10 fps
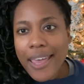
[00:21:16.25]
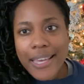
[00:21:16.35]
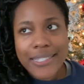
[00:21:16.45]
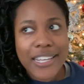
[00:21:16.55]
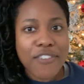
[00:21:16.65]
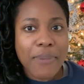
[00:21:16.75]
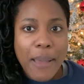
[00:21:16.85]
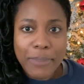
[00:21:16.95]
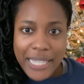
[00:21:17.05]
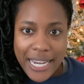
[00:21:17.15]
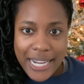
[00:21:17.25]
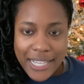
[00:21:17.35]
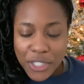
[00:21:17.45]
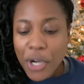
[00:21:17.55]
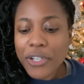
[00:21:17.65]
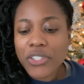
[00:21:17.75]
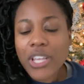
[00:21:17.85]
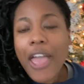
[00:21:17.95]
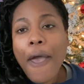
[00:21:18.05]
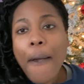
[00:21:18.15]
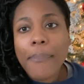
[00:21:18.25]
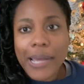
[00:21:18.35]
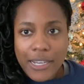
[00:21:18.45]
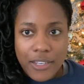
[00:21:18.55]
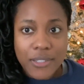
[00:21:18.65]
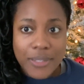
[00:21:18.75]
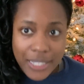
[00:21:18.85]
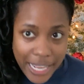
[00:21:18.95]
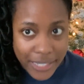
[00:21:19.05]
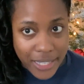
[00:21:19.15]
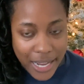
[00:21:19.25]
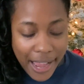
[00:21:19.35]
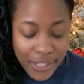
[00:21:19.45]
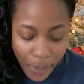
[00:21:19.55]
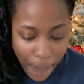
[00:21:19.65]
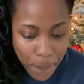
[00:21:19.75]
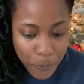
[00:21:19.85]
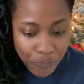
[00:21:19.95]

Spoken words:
instead of my bland ass curtains. But this is the last thing, I swear.